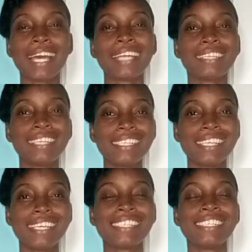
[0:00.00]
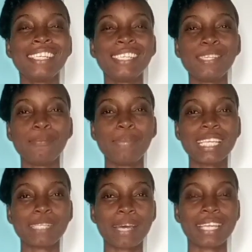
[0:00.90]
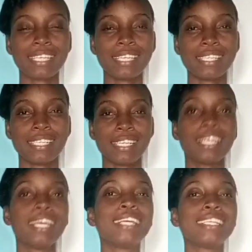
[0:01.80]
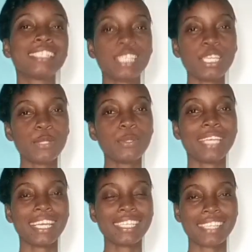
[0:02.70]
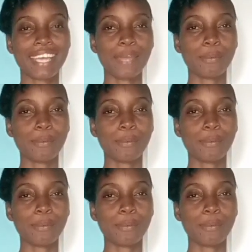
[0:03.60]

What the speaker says: and this is DG Makes Math Easy. See you next time.